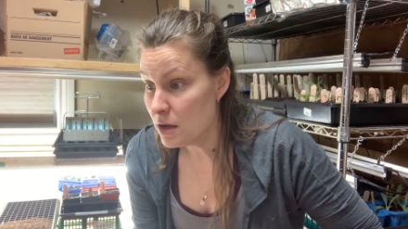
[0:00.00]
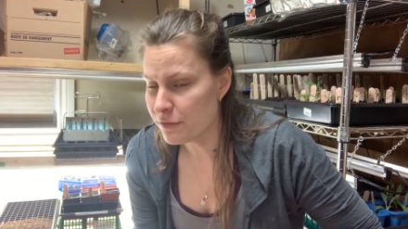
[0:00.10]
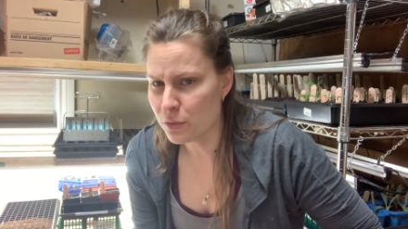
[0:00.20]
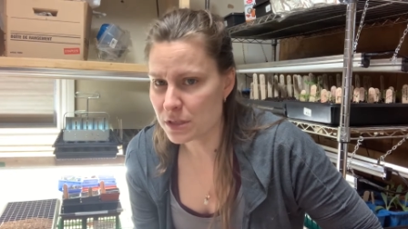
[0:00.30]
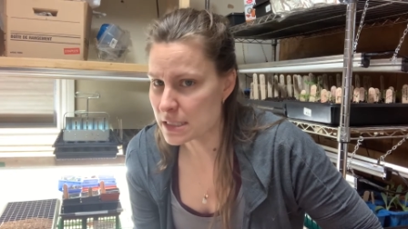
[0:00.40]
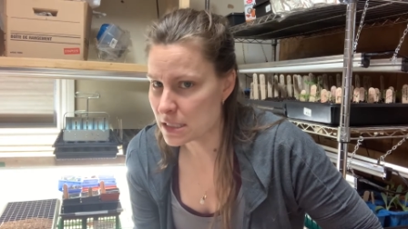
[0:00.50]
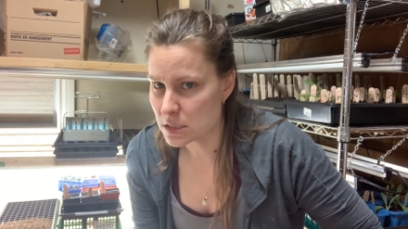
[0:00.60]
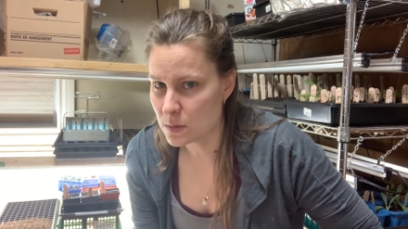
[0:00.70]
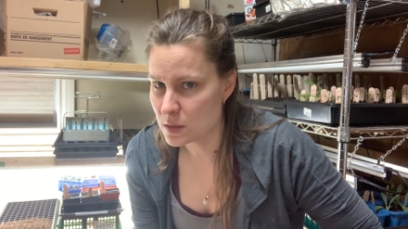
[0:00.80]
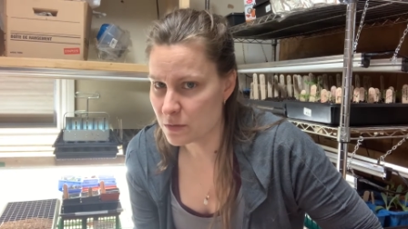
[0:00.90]
4 to
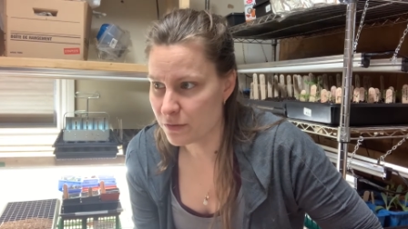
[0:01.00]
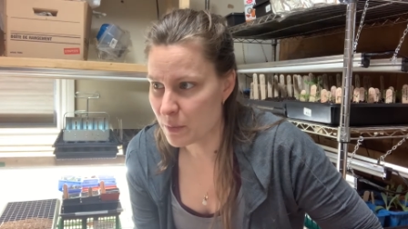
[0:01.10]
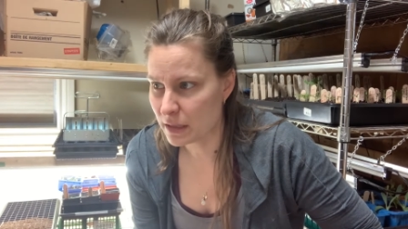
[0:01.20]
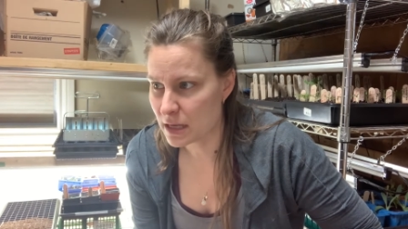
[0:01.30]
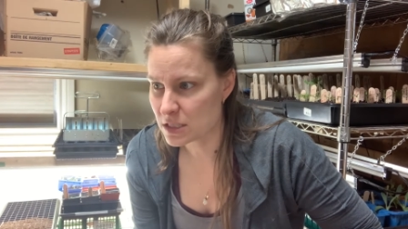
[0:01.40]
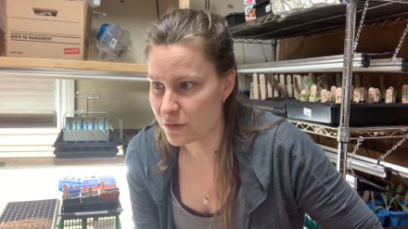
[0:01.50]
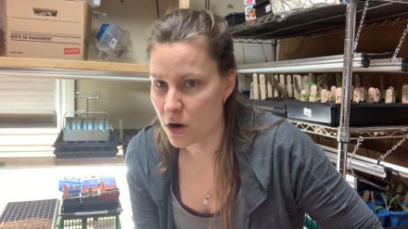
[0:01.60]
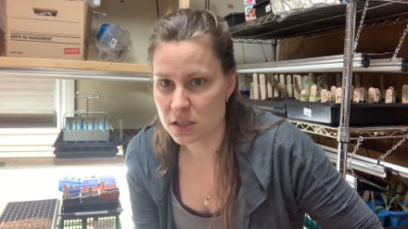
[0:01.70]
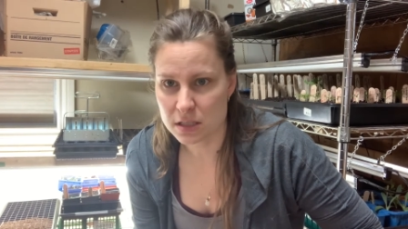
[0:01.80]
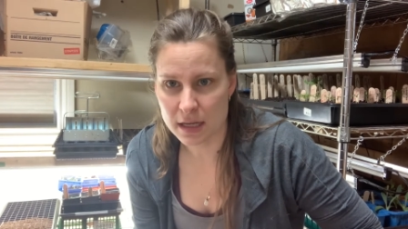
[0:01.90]
6 weeks before my last
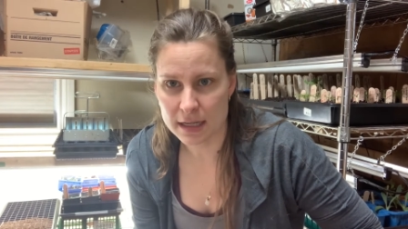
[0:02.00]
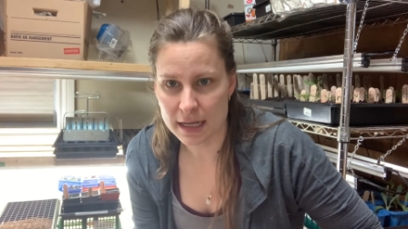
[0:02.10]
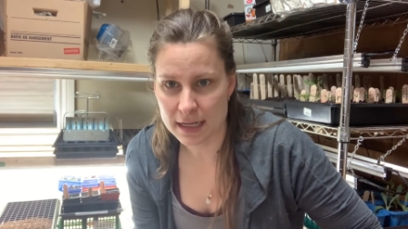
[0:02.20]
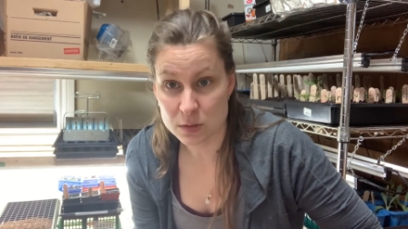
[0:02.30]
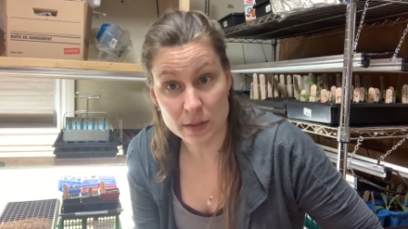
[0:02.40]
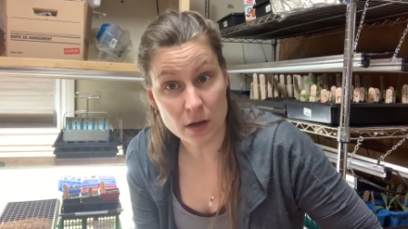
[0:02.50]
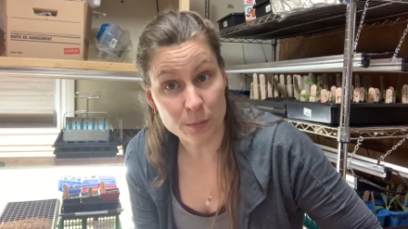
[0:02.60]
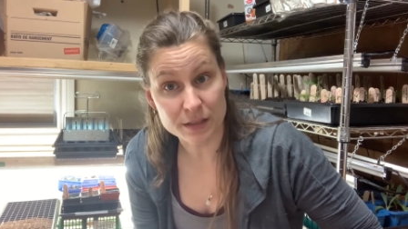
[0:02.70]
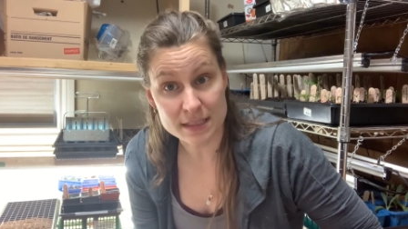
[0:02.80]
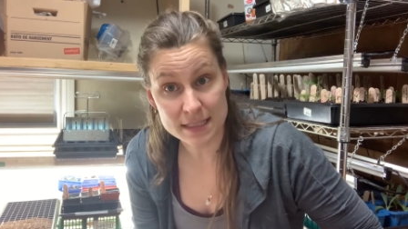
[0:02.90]
frost, and next week I'll
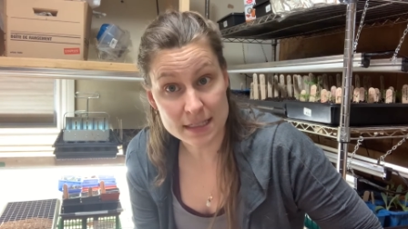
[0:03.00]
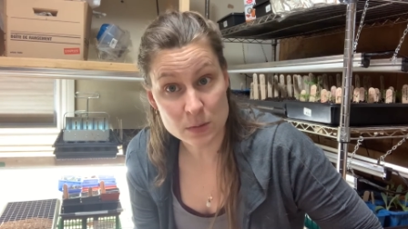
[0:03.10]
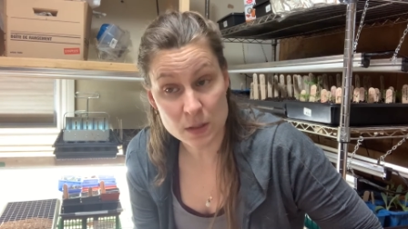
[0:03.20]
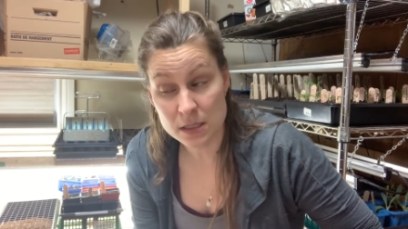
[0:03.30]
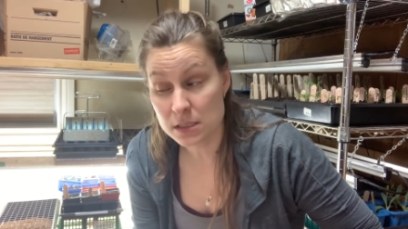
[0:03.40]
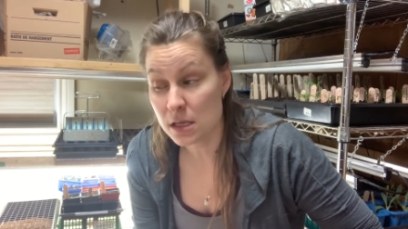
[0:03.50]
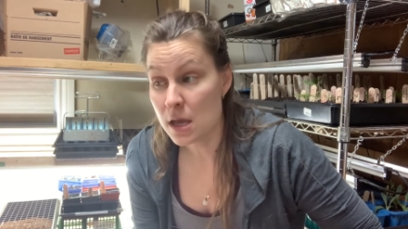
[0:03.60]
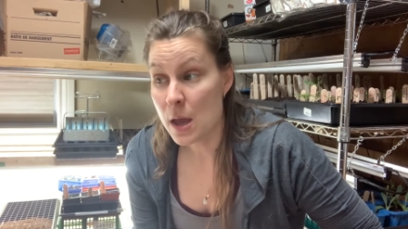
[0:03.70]
be 6 weeks.